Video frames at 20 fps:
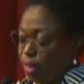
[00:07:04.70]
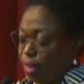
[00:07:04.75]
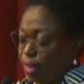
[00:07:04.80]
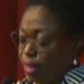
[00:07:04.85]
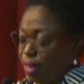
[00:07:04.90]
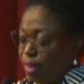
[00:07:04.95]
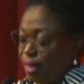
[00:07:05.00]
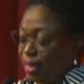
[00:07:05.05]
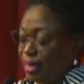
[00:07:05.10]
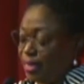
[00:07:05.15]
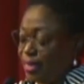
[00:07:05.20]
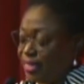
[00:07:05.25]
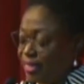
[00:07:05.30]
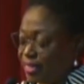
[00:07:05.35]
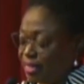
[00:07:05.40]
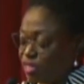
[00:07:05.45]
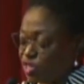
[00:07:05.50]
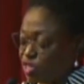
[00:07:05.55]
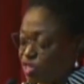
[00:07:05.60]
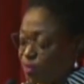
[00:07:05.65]

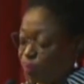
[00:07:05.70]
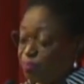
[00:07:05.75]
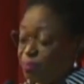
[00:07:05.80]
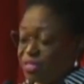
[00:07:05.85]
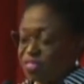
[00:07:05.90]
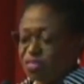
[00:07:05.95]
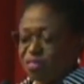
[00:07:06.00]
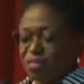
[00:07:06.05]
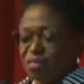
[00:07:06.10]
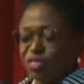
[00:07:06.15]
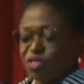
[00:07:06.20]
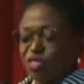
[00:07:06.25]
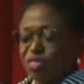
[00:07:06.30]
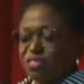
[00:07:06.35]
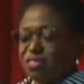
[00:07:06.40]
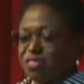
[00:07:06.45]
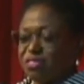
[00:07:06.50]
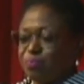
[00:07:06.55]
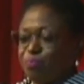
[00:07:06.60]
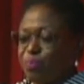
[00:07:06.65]
Leadership must not
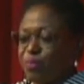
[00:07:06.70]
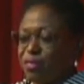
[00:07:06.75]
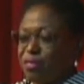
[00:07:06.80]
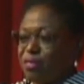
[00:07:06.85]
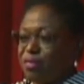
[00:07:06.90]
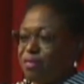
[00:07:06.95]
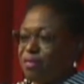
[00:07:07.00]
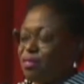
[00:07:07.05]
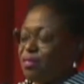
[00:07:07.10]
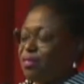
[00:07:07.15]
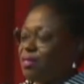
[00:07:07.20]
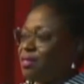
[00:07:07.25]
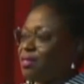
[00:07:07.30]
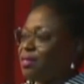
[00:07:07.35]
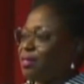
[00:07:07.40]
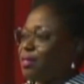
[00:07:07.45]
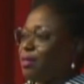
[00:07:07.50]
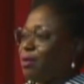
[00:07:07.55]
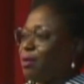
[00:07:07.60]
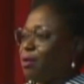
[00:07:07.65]
just be
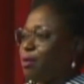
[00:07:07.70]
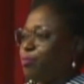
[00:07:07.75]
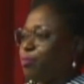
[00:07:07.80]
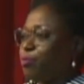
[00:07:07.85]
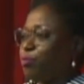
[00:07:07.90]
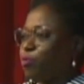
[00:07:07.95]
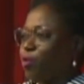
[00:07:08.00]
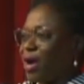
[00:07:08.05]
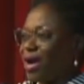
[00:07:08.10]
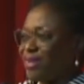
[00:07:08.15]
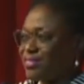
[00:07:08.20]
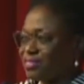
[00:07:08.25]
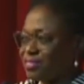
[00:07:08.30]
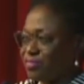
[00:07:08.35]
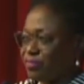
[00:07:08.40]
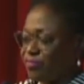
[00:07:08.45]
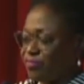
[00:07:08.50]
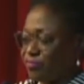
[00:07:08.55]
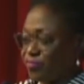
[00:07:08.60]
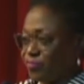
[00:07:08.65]

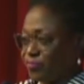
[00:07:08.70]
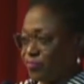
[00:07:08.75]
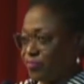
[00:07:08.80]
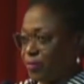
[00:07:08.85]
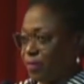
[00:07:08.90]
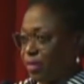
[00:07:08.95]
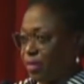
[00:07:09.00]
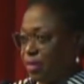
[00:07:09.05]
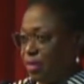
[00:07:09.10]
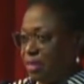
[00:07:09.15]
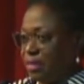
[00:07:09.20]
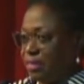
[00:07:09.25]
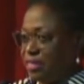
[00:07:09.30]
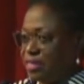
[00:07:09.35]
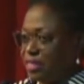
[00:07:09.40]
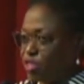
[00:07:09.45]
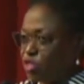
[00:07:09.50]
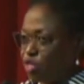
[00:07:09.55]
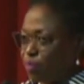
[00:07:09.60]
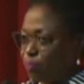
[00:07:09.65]
proactive.
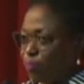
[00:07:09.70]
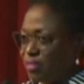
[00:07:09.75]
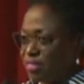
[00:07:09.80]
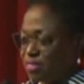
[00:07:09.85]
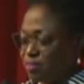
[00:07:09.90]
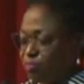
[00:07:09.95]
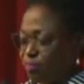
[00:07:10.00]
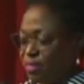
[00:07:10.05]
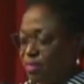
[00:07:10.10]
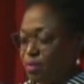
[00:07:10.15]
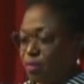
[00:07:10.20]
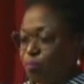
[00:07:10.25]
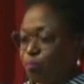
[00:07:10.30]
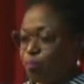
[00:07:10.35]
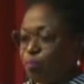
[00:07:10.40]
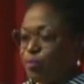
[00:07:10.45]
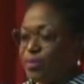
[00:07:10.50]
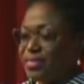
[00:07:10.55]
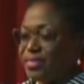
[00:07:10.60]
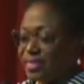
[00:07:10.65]
Leadership must be
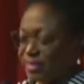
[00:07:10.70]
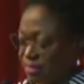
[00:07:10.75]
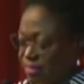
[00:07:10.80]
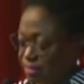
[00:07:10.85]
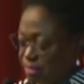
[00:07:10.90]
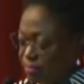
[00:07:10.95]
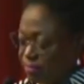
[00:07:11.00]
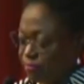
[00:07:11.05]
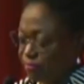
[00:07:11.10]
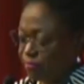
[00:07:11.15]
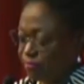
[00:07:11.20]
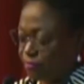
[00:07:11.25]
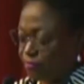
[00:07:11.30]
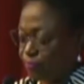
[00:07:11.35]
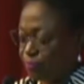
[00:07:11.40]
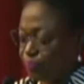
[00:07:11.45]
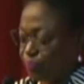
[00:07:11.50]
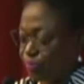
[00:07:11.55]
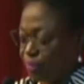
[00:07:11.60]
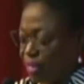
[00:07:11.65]
predictive
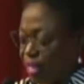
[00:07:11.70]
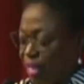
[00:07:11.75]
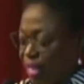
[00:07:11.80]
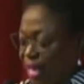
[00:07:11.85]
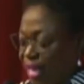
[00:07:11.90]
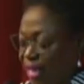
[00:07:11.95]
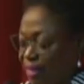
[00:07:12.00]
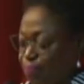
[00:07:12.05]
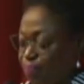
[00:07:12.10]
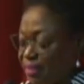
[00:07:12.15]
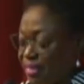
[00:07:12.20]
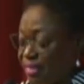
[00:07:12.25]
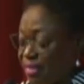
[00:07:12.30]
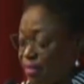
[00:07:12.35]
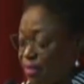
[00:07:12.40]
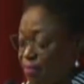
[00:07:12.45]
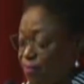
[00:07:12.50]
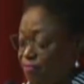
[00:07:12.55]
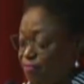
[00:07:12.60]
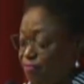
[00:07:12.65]
and
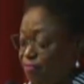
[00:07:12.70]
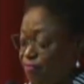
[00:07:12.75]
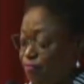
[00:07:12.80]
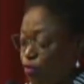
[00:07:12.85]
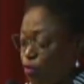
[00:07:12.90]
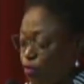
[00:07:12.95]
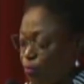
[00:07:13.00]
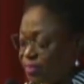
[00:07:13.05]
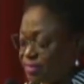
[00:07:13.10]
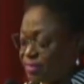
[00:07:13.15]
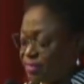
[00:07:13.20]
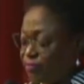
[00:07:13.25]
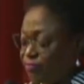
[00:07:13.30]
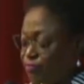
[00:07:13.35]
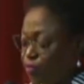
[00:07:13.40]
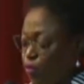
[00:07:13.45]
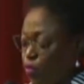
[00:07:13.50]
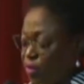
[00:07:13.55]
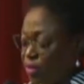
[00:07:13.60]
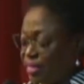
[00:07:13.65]
become formative
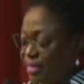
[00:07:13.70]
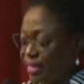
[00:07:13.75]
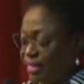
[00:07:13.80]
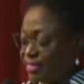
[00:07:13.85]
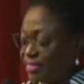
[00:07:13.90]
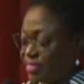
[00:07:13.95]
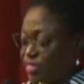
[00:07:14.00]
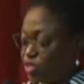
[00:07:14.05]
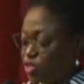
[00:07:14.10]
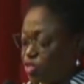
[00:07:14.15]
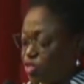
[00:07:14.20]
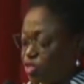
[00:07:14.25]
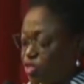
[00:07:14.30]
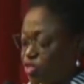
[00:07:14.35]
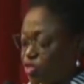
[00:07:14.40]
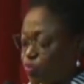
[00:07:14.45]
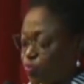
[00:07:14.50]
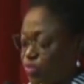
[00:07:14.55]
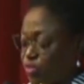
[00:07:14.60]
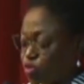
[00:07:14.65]
organizations
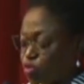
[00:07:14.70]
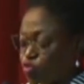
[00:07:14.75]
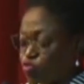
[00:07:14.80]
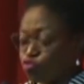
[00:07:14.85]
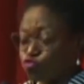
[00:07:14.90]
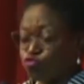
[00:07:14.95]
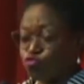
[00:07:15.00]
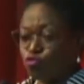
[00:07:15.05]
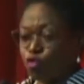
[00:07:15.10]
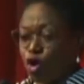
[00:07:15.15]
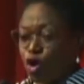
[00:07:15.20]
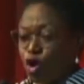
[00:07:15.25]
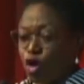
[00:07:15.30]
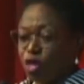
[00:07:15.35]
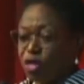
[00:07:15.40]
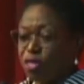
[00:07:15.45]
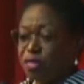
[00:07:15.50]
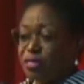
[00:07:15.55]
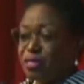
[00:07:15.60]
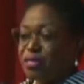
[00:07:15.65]
with strong
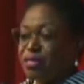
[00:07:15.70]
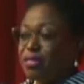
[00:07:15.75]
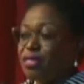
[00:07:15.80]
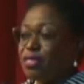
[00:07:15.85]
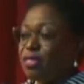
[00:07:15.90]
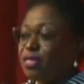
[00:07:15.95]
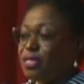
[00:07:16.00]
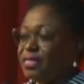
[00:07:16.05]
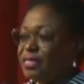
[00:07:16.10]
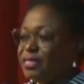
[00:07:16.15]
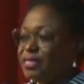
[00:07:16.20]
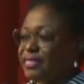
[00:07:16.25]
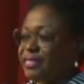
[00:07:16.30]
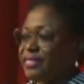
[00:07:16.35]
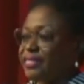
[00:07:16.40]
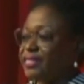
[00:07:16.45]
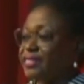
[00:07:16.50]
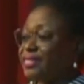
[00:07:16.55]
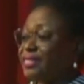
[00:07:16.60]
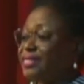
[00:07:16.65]

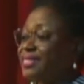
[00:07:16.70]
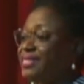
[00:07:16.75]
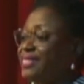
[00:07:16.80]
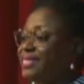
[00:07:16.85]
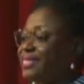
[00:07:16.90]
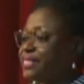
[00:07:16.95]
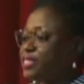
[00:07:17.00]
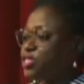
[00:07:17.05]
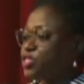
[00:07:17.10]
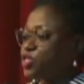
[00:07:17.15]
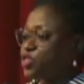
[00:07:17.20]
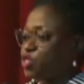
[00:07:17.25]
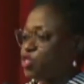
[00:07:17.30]
learning leadership.